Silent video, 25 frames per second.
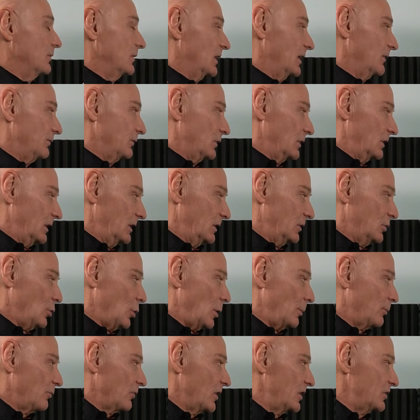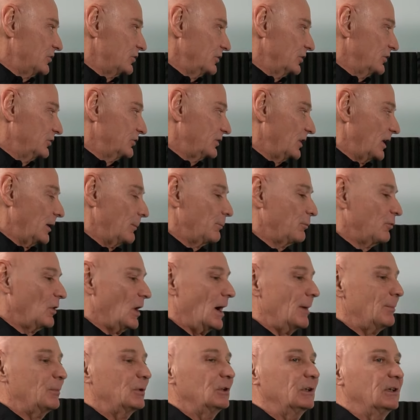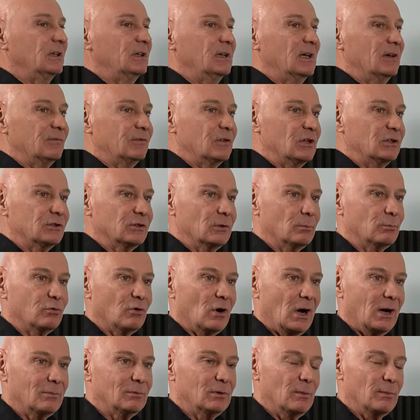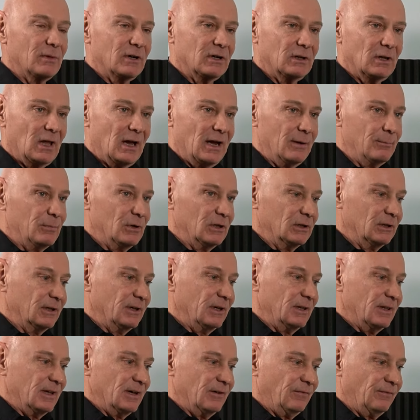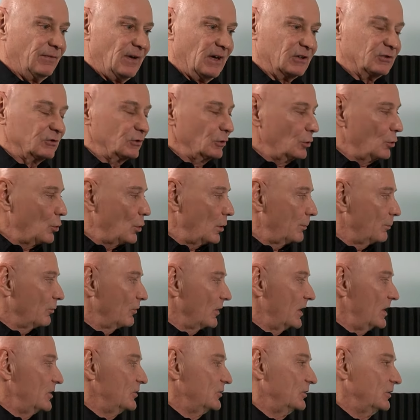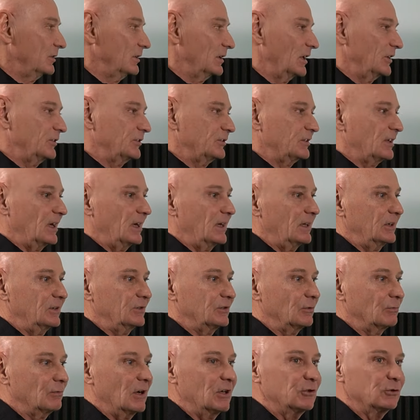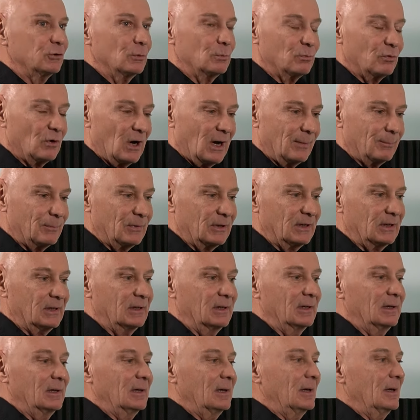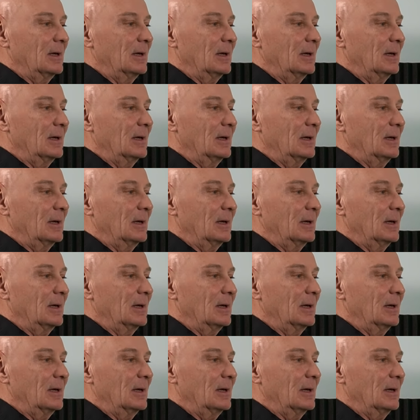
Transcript: if the corporation is set up properly, if there's a problem and a liability that affects the corporation, let's say it's a rental property